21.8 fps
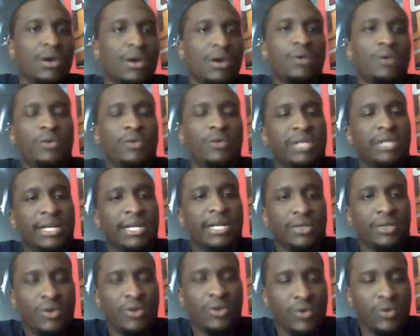
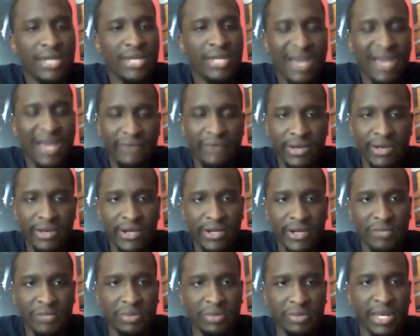look who the
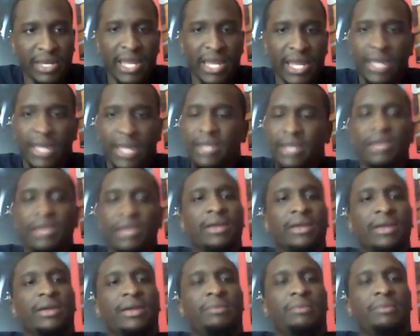Cavaliers playing.
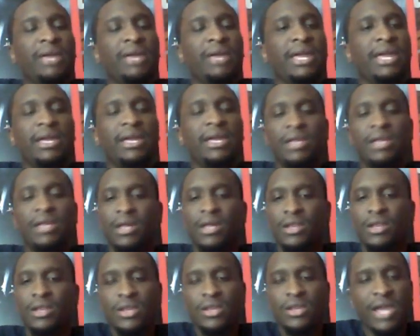
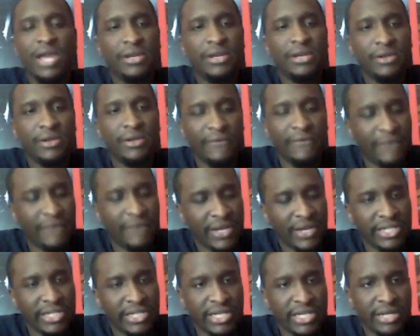Look at their
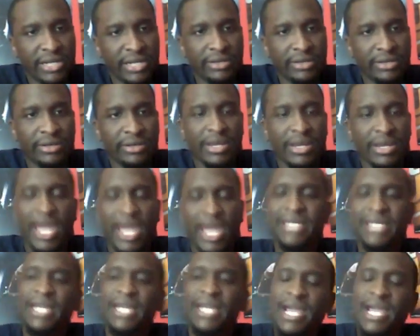division. At
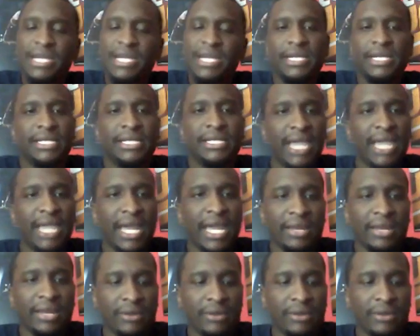the end of the day,